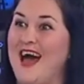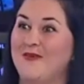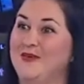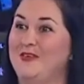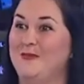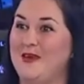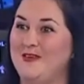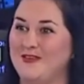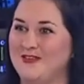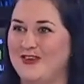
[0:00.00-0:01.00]
I want to be
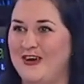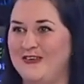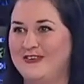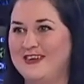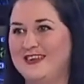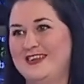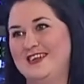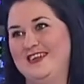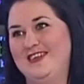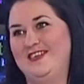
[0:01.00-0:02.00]
in your show.
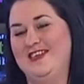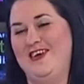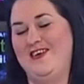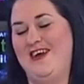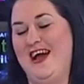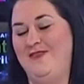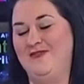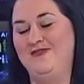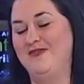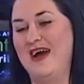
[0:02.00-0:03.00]
So
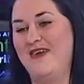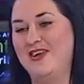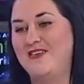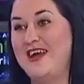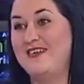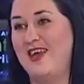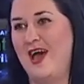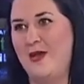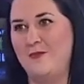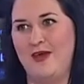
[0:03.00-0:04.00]
I'm having a great
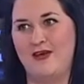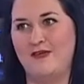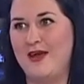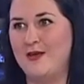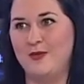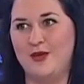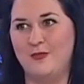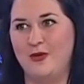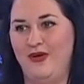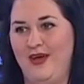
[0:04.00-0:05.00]
time, met great
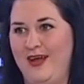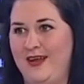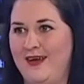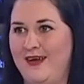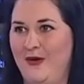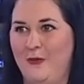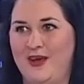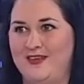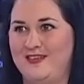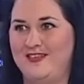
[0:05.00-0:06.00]
people, and I can't
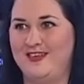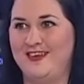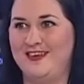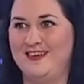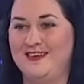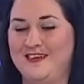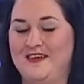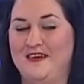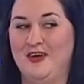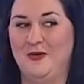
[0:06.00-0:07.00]
wait to see
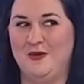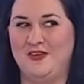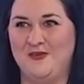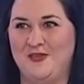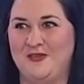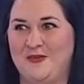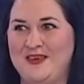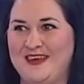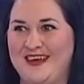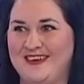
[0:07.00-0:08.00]
how we do this
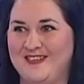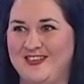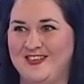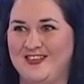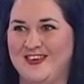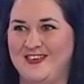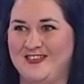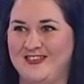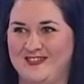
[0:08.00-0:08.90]
weekend with the shows.